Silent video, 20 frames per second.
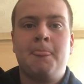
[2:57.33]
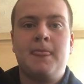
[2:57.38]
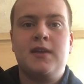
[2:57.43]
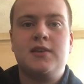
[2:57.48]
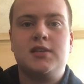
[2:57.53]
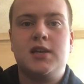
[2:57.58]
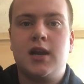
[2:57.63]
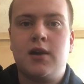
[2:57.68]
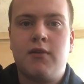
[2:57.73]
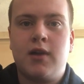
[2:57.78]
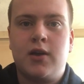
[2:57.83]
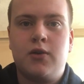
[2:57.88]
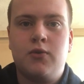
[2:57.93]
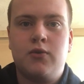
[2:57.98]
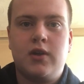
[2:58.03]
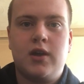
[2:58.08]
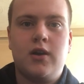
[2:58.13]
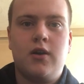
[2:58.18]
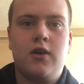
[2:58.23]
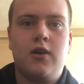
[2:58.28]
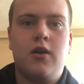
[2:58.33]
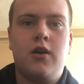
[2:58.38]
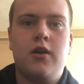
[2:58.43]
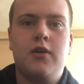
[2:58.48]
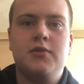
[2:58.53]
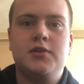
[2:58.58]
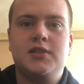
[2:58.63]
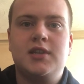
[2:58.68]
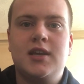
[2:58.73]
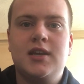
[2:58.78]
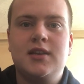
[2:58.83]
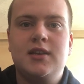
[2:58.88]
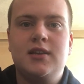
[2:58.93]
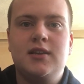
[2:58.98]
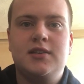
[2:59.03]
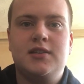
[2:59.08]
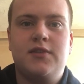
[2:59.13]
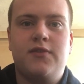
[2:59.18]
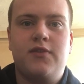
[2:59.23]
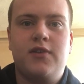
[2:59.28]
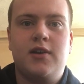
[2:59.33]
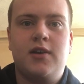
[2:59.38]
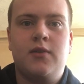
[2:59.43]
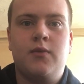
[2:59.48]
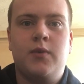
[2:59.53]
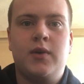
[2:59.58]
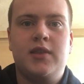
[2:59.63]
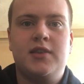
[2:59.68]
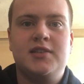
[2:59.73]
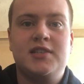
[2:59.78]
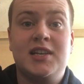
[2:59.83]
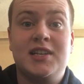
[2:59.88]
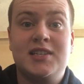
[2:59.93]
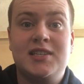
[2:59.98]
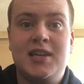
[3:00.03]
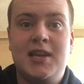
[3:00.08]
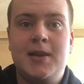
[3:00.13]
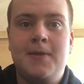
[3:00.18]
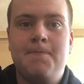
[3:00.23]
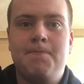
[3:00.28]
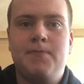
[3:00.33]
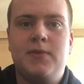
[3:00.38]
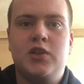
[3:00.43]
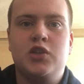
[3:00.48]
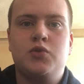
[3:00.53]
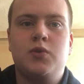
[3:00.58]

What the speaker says: sack record at Ohio State with 16 in